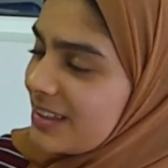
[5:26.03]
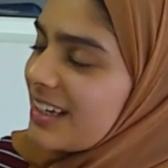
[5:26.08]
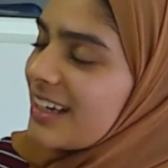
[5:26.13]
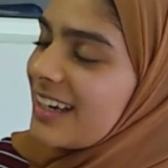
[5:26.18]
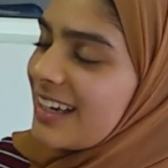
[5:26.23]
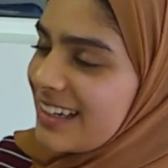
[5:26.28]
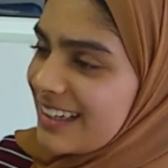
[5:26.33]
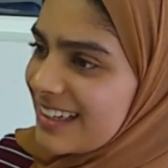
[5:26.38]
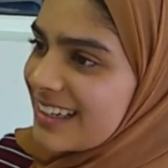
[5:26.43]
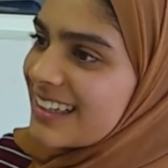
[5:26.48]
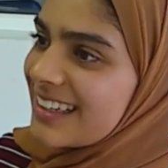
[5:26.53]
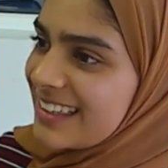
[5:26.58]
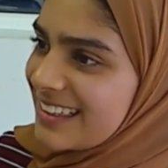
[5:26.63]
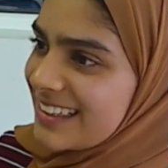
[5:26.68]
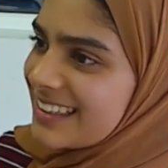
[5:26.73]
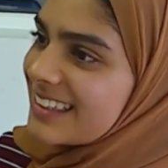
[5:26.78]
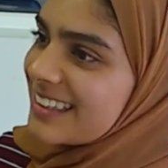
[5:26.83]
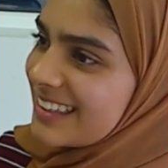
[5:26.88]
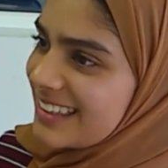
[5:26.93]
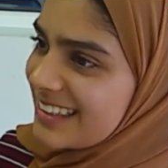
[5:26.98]
never have a
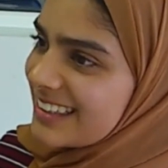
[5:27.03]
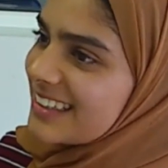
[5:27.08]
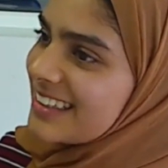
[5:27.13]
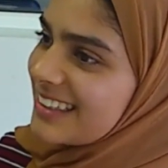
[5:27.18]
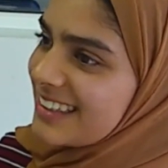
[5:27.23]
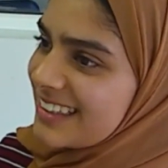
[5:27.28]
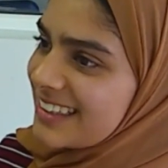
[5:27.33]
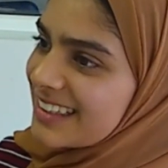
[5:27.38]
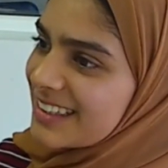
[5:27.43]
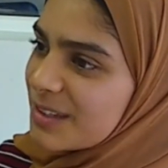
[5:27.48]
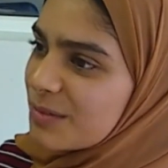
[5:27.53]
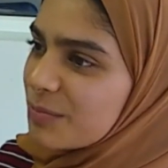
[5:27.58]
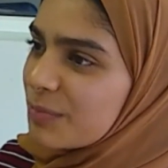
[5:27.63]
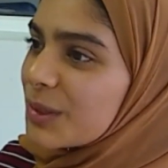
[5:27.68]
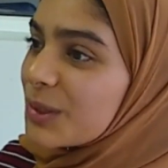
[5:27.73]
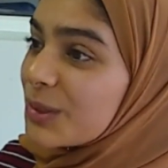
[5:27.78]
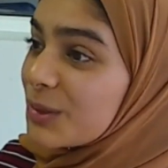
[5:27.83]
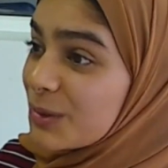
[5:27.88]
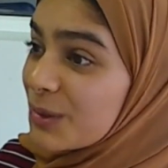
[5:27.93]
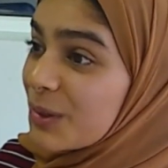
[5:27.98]
conversation,
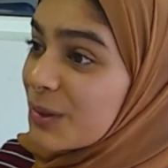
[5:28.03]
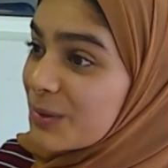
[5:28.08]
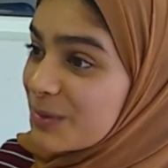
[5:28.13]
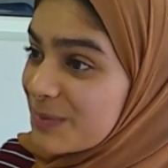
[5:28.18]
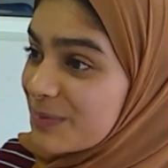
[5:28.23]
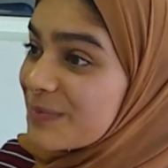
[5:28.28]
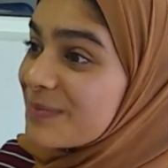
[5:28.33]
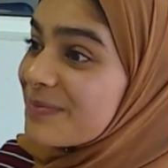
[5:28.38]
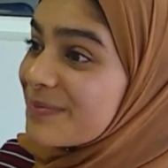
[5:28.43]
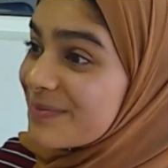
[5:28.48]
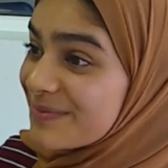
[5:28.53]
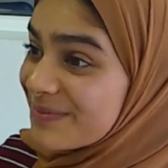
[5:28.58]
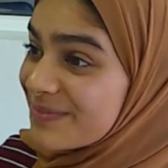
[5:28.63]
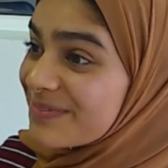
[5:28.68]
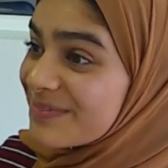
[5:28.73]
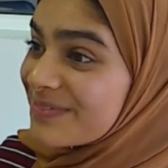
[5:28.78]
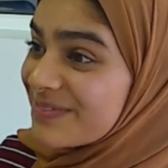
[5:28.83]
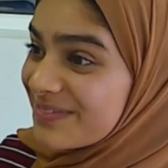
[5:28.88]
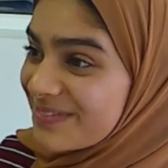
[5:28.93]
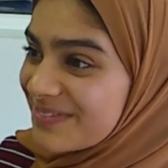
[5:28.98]
but you see my man
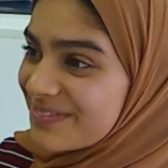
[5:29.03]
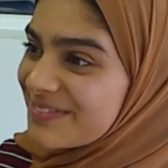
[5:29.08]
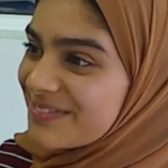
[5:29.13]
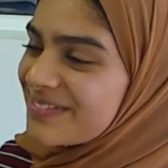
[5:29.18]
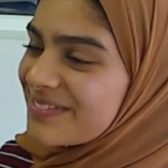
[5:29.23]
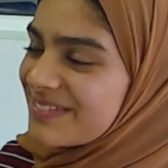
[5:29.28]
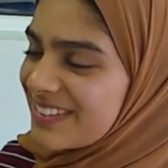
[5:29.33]
every day, and you're